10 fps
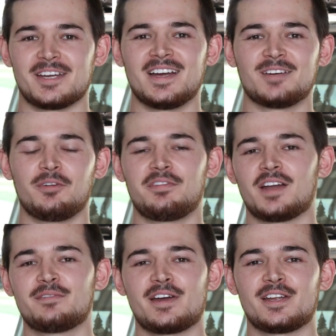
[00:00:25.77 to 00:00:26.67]
So yeah,
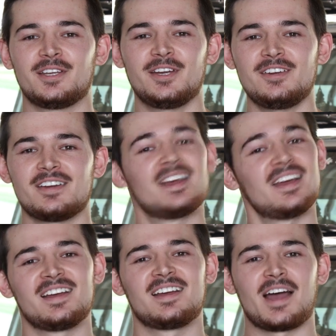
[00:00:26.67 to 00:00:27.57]
without further ado,
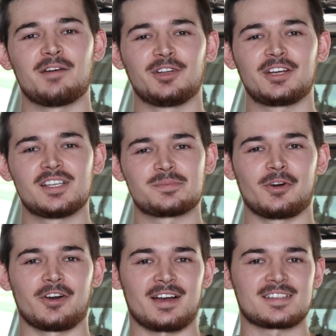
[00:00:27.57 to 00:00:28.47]
have a look at this
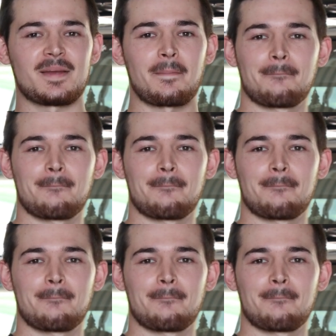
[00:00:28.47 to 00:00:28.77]
product.